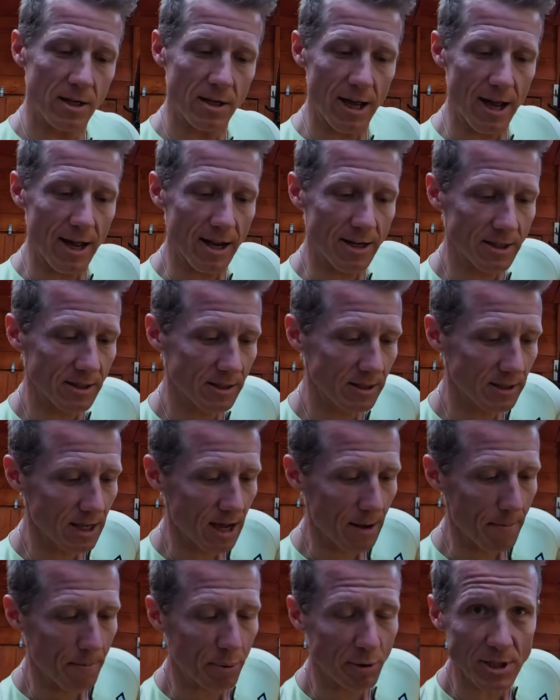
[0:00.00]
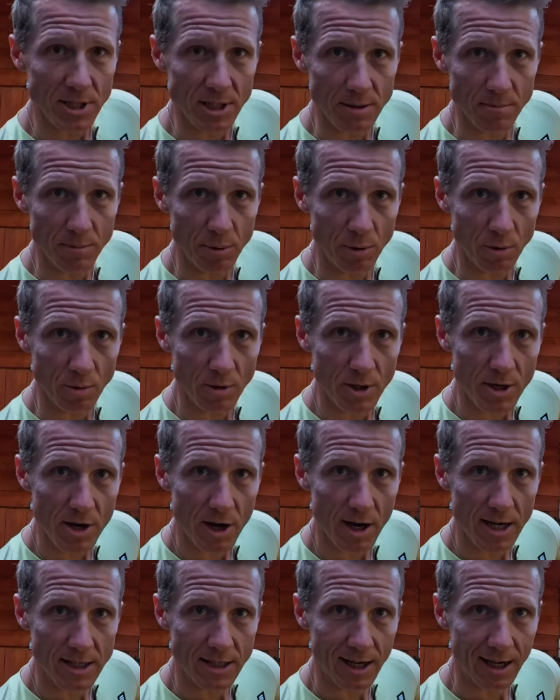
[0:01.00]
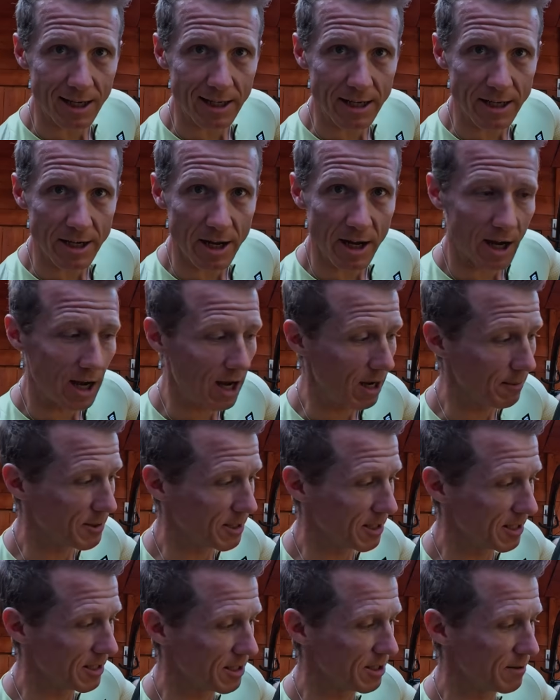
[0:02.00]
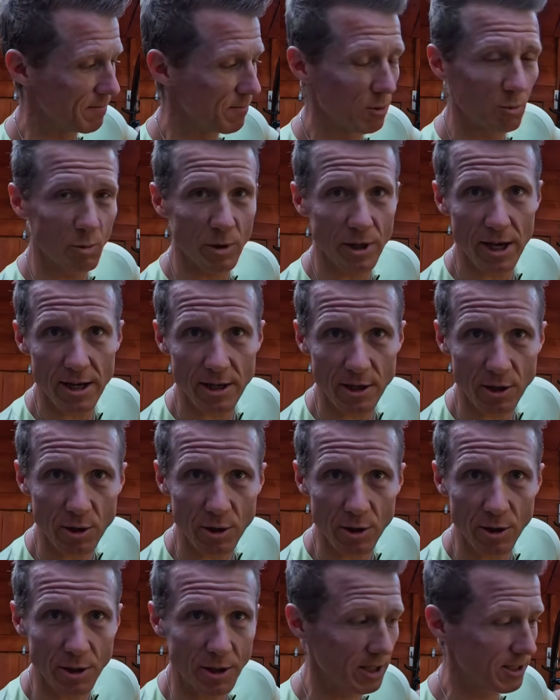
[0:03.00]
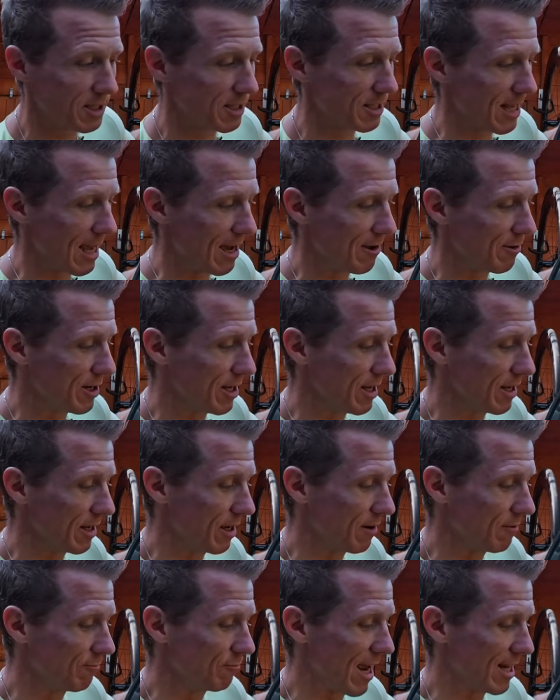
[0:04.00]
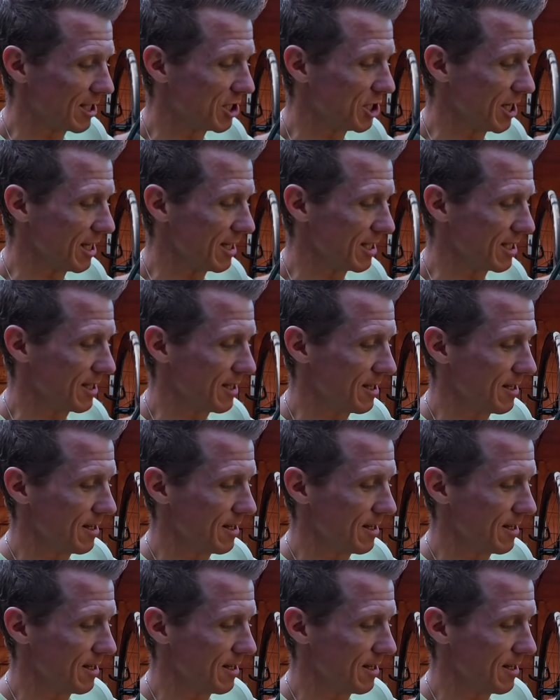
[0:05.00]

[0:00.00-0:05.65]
And yeah, pretty simple, nice clean hub system with a good sounding ratchet.